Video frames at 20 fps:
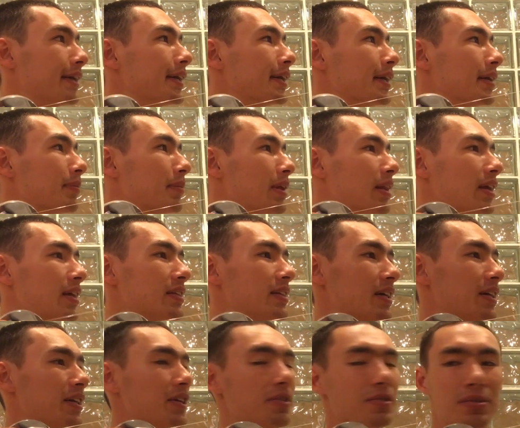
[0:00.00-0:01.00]
Um, and I like
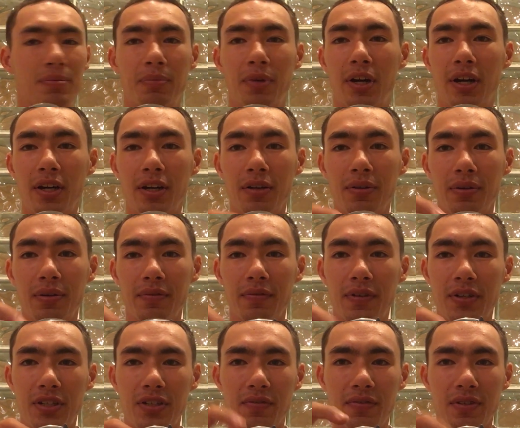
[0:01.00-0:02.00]
to use mono when
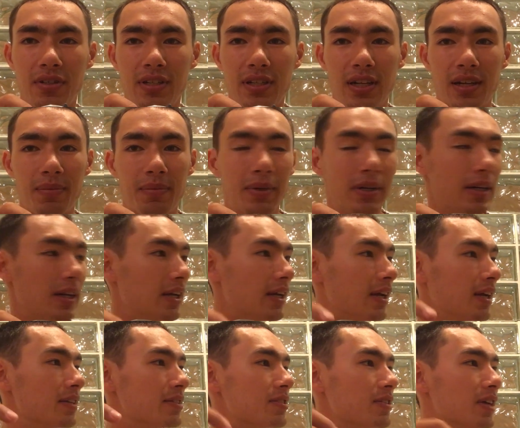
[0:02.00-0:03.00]
fishing for salmon,
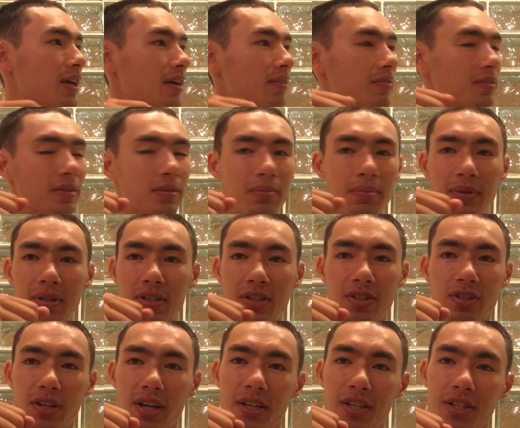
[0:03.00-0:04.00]
again, so you have a little bit of
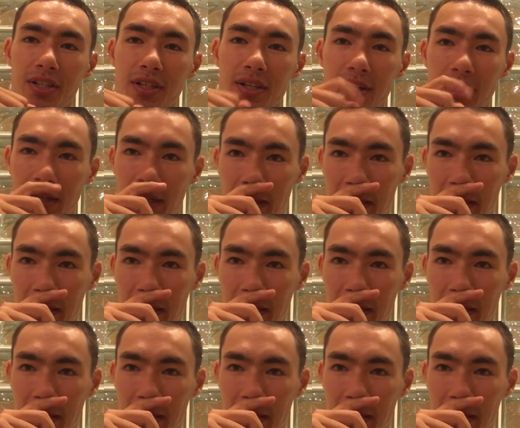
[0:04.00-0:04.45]
stretch